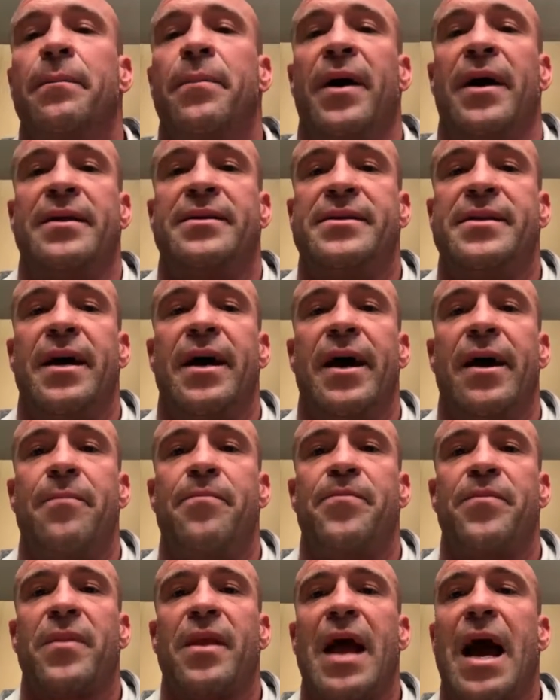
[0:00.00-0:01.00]
but
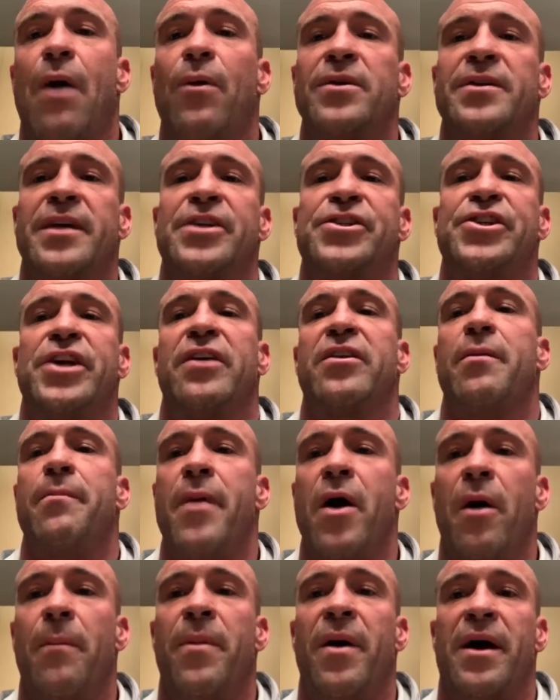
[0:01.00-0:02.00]
I always like sharing the
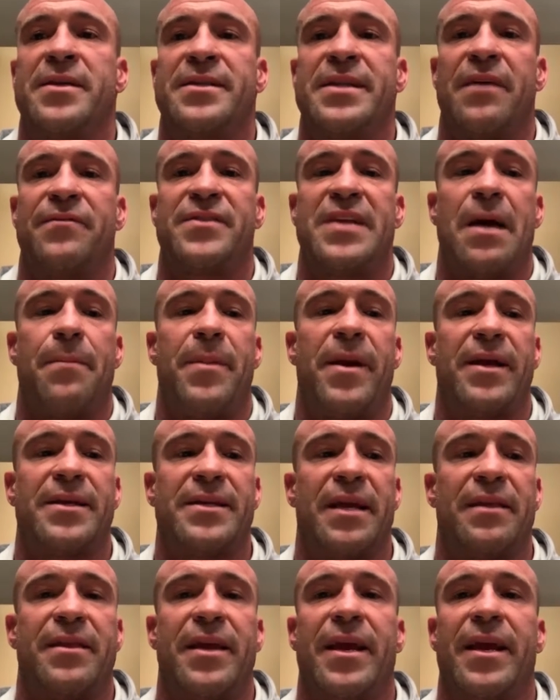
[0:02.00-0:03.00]
mailbox stuff
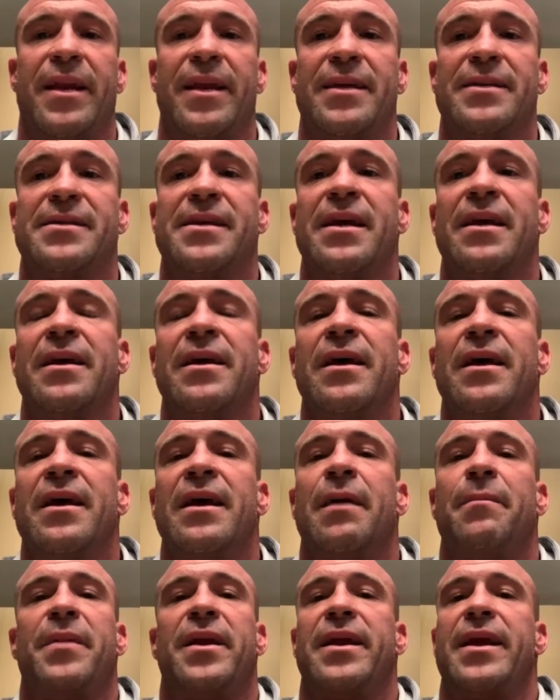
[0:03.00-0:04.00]
because I think it is.
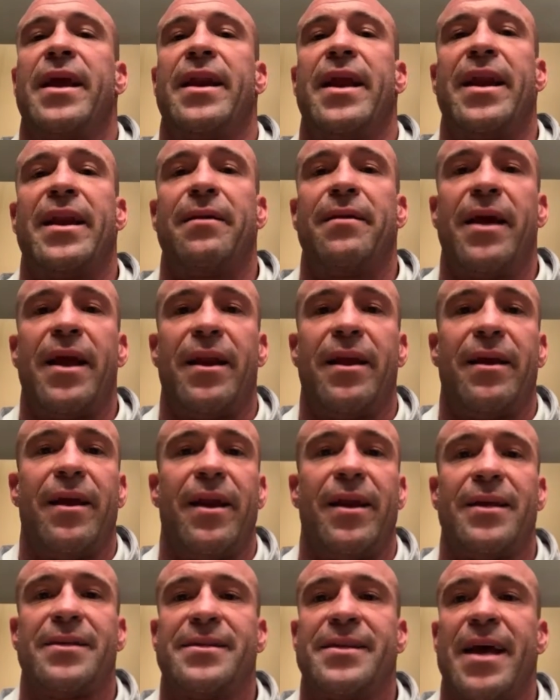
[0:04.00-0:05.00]
Again,
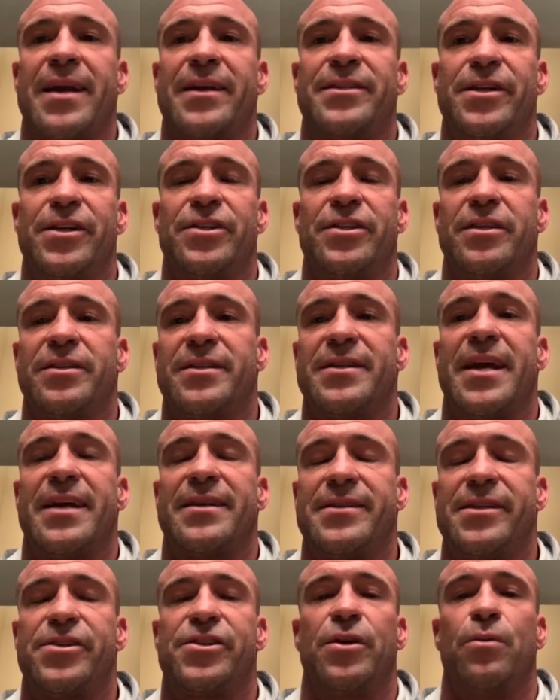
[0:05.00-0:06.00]
any
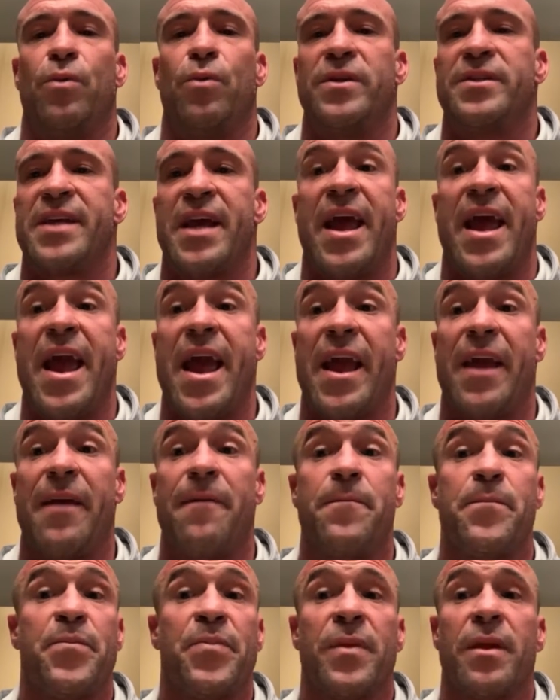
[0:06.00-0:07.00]
statistician would say,
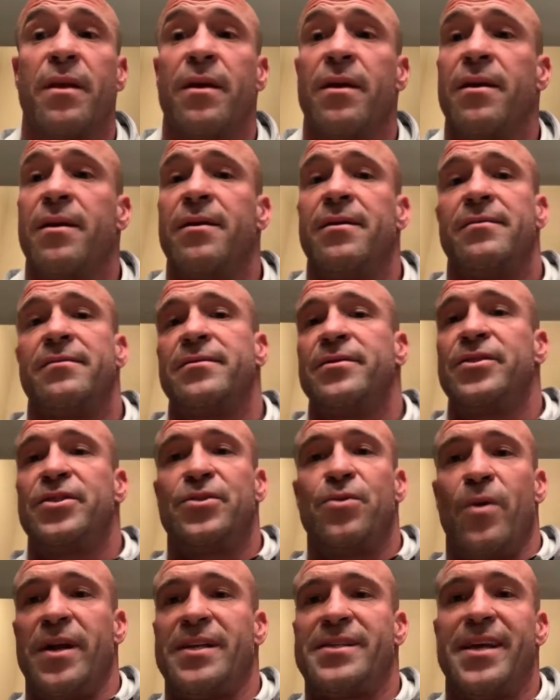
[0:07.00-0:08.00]
hey,
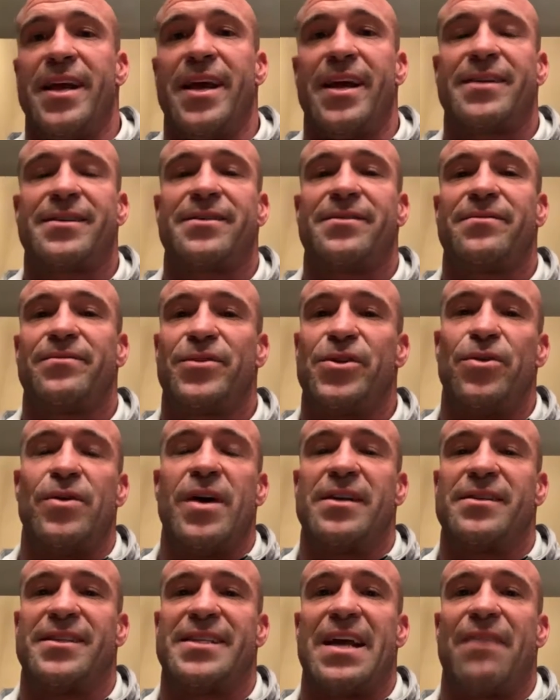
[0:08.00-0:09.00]
26,
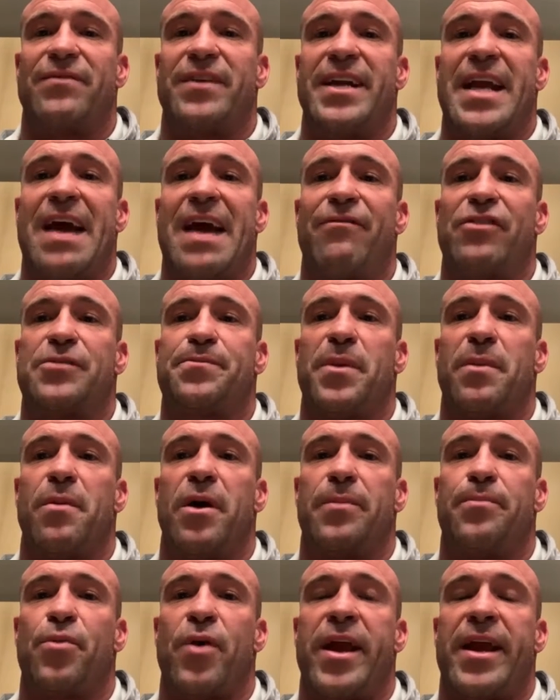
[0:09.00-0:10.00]
2017 average per
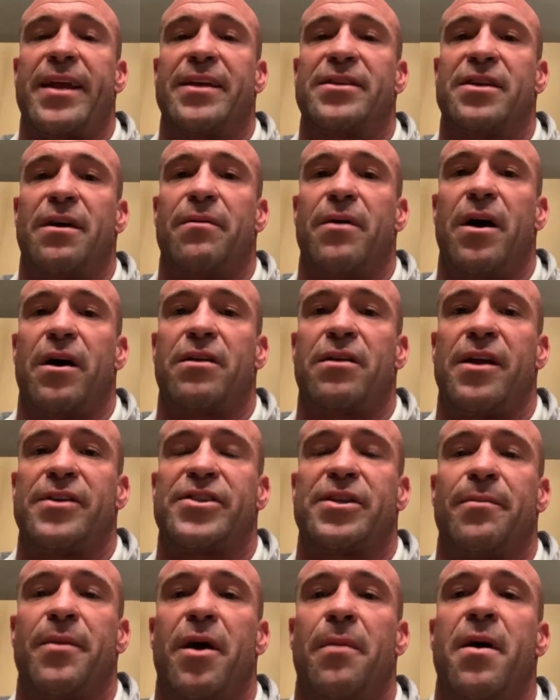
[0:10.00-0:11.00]
month break-ins on
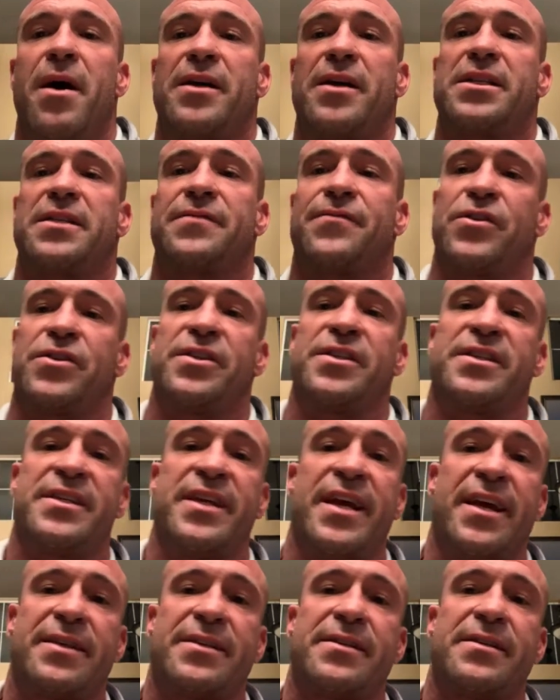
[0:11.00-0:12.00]
custom mailboxes
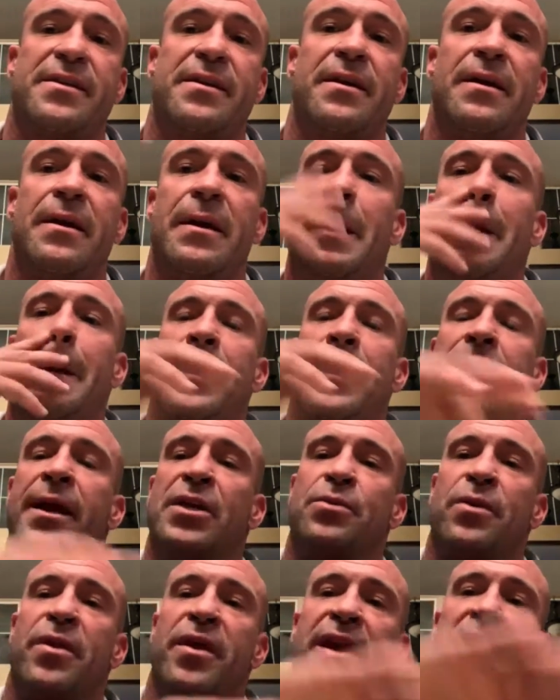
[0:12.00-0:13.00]
versus 6.
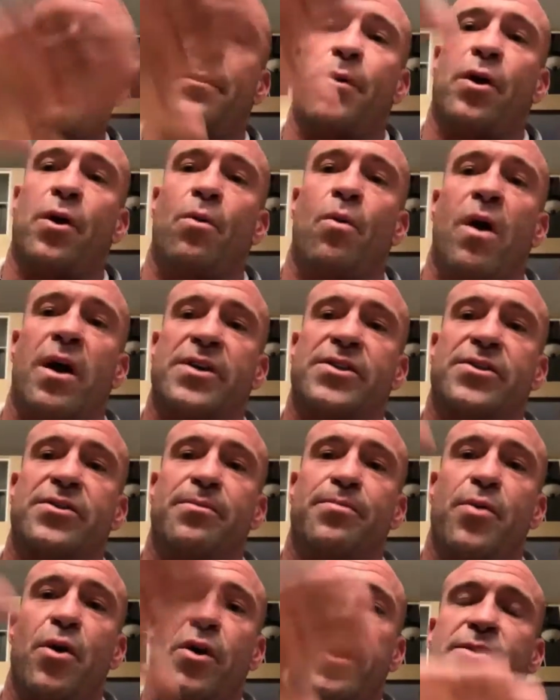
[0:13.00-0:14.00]
Here's when the neighborhood watch
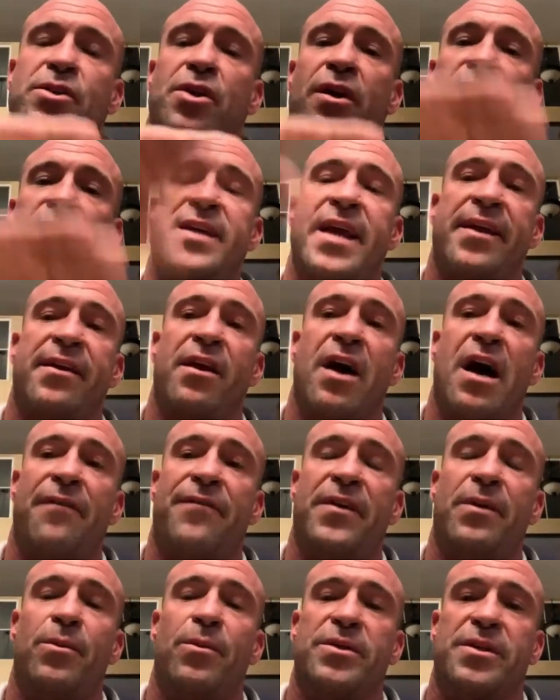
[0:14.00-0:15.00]
program started taking
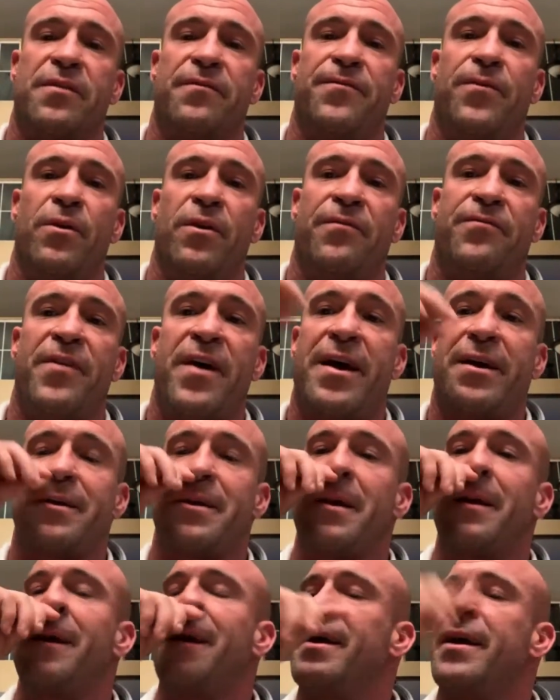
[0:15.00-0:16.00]
off and was in full effect.
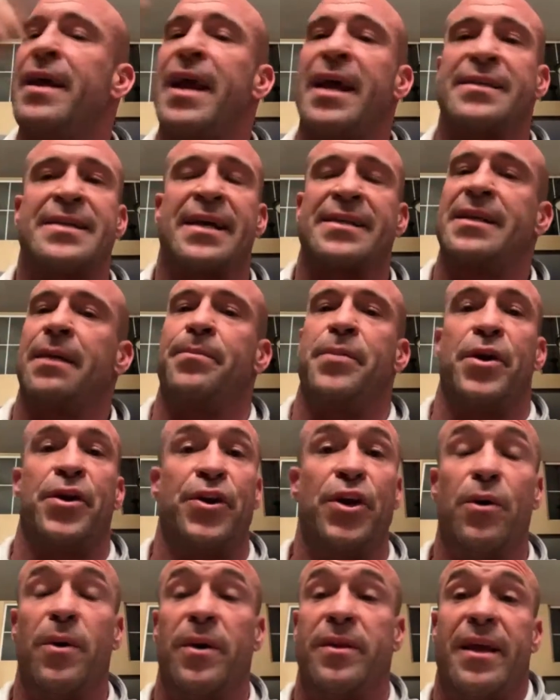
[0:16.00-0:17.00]
Yeah, it's got
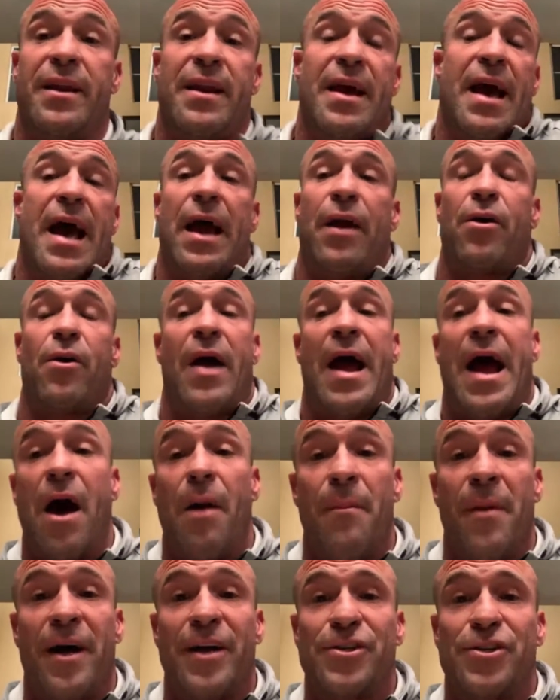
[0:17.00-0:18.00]
something to do with it. I don't know
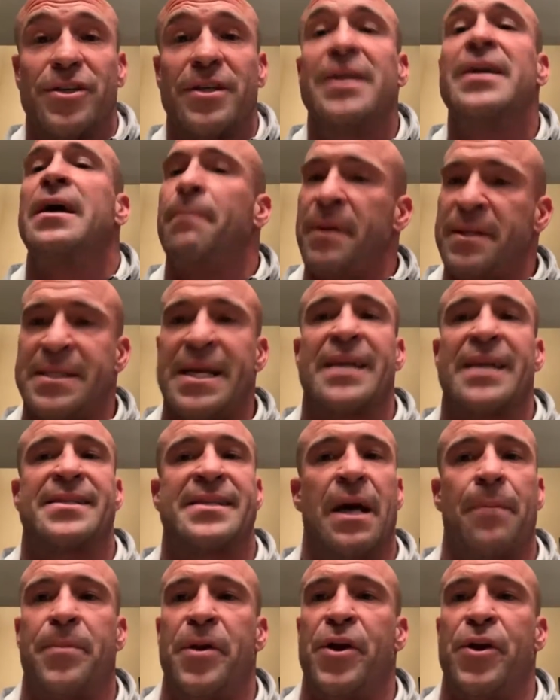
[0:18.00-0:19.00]
how much, but it's
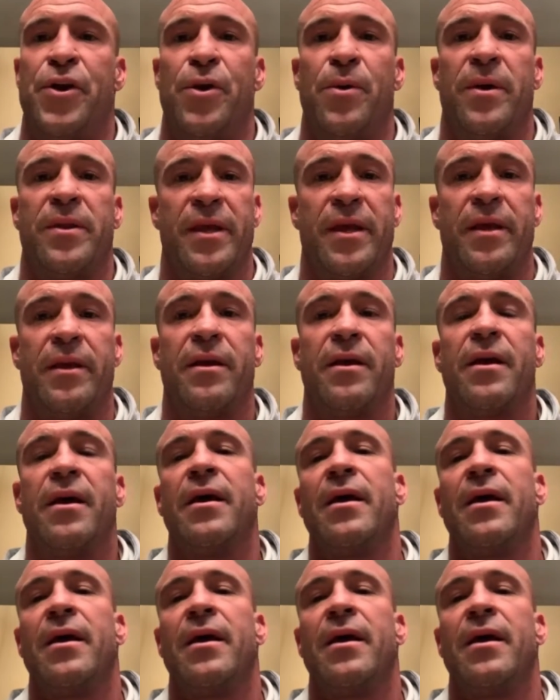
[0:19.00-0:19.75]
got something to do with it.